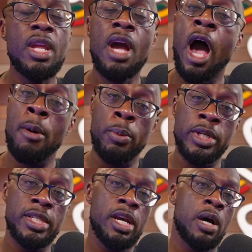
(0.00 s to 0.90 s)
I would
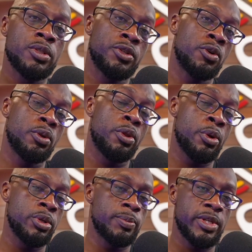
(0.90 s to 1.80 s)
want to see how strong
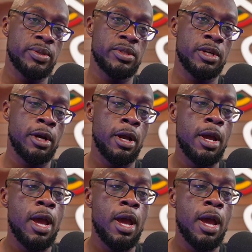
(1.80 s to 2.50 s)
those muscles are.